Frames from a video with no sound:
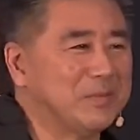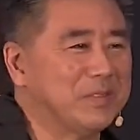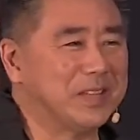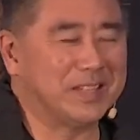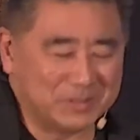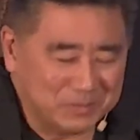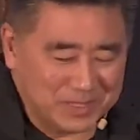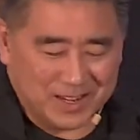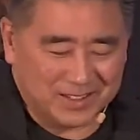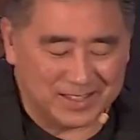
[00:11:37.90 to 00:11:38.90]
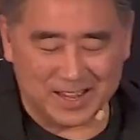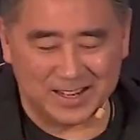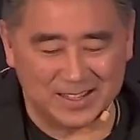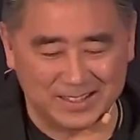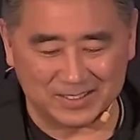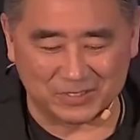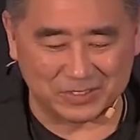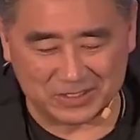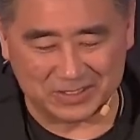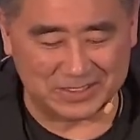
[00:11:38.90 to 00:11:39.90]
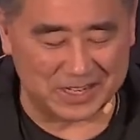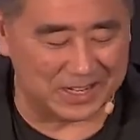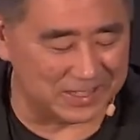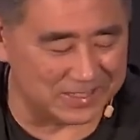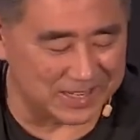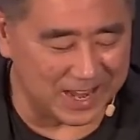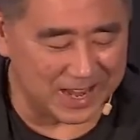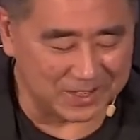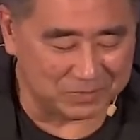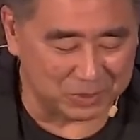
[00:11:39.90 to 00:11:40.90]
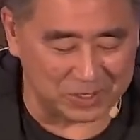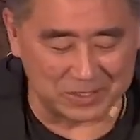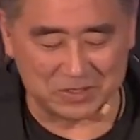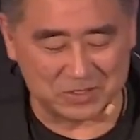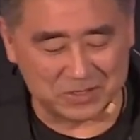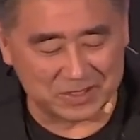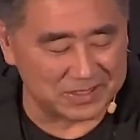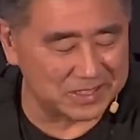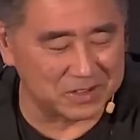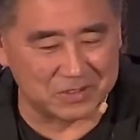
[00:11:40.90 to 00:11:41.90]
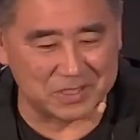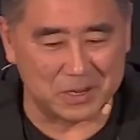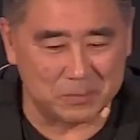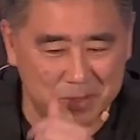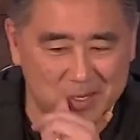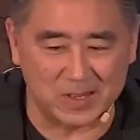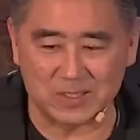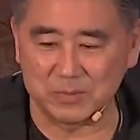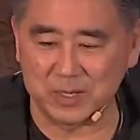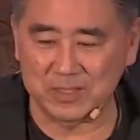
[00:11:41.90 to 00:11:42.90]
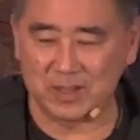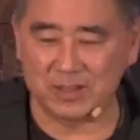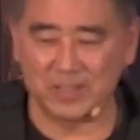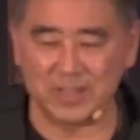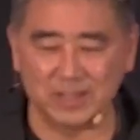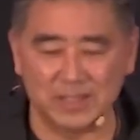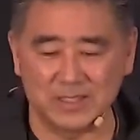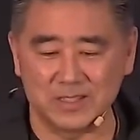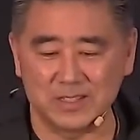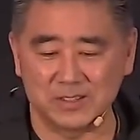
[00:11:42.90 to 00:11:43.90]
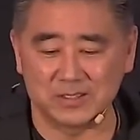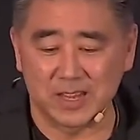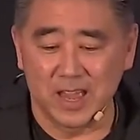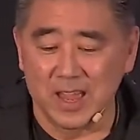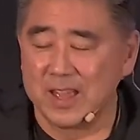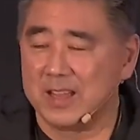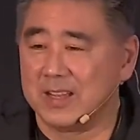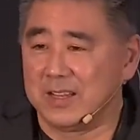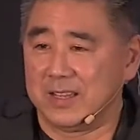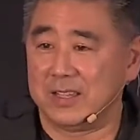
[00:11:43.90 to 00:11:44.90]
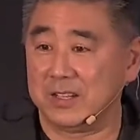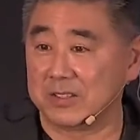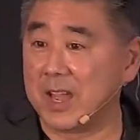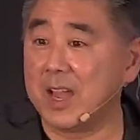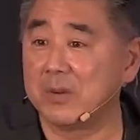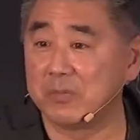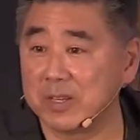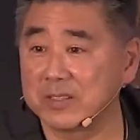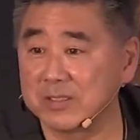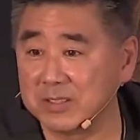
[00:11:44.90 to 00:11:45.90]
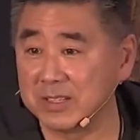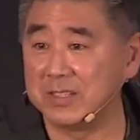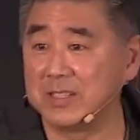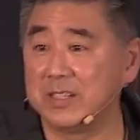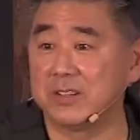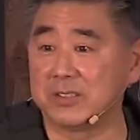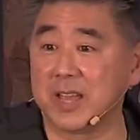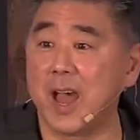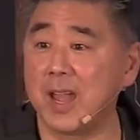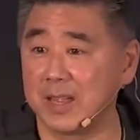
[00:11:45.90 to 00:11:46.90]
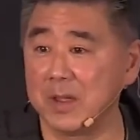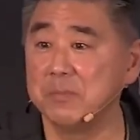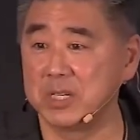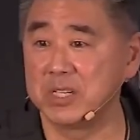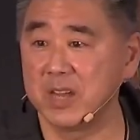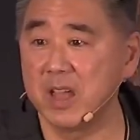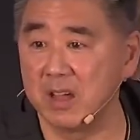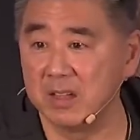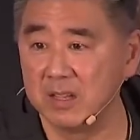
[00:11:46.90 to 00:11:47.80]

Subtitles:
he comes down the line, and we're shaking his hand, and we're introducing ourselves to him, and he gets to my daughter, Kelly, and he goes, hi, I'm Russell, and she goes, hi, I'm Michelle.